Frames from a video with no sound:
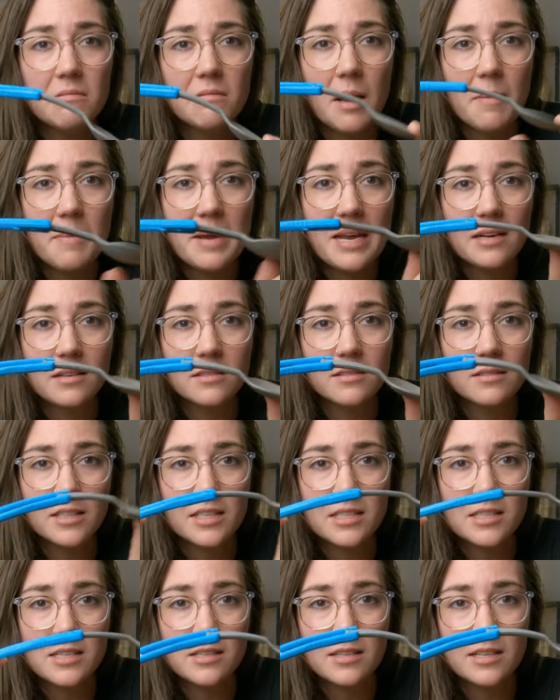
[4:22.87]
I mean,
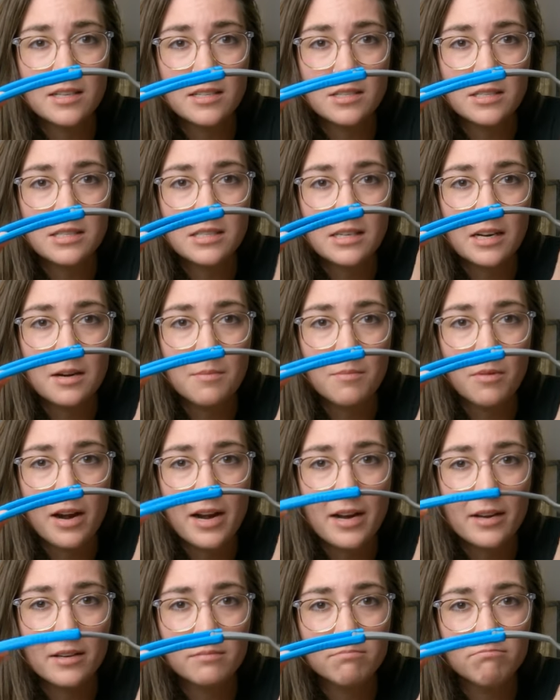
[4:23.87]
this is gonna
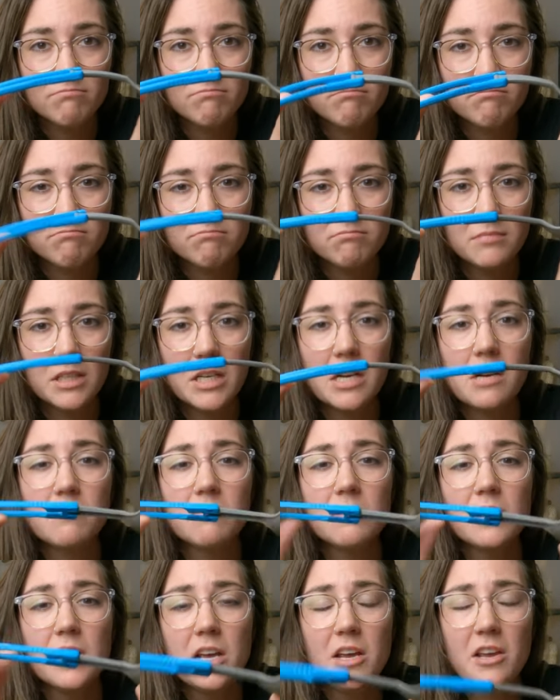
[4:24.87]
break, you know?